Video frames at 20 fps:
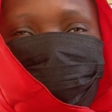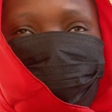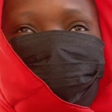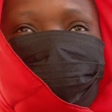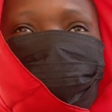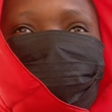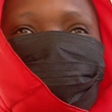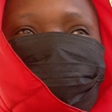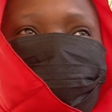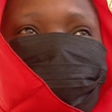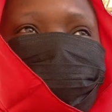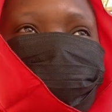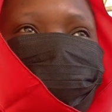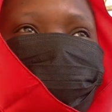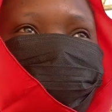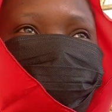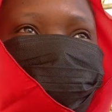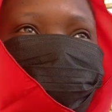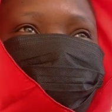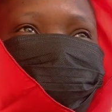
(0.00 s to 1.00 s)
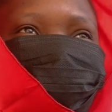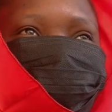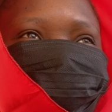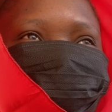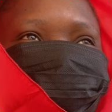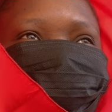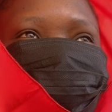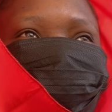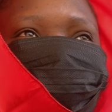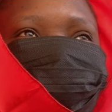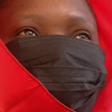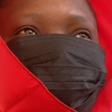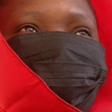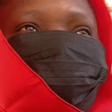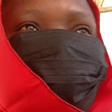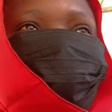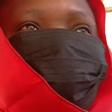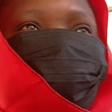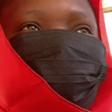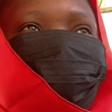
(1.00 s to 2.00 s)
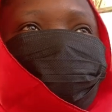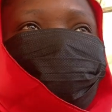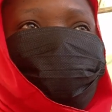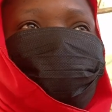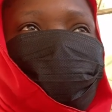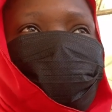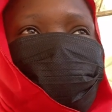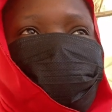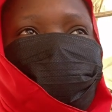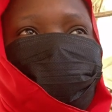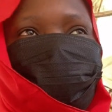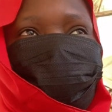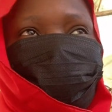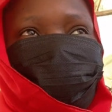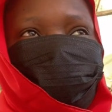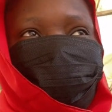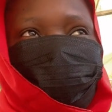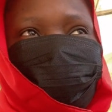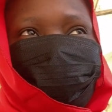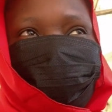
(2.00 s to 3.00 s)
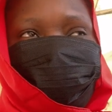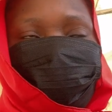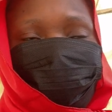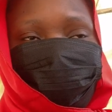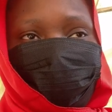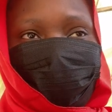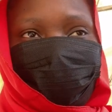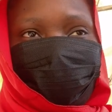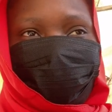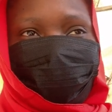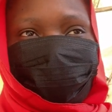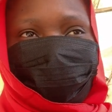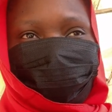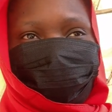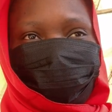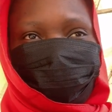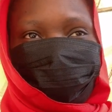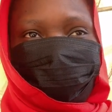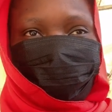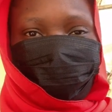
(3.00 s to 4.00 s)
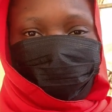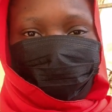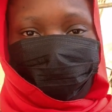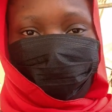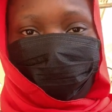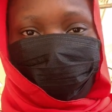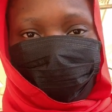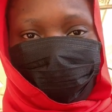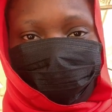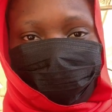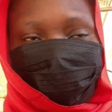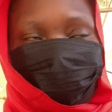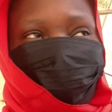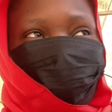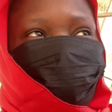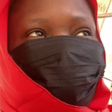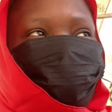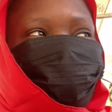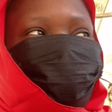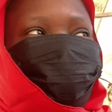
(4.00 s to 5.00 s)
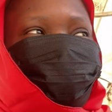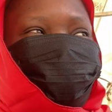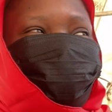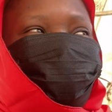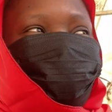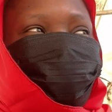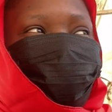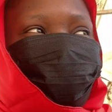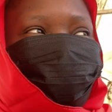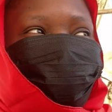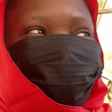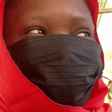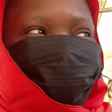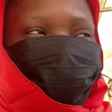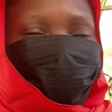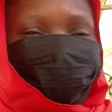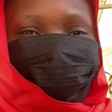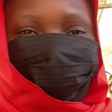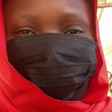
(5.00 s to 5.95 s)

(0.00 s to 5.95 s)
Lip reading: to Kaduna to the train station so I can go to Abuja,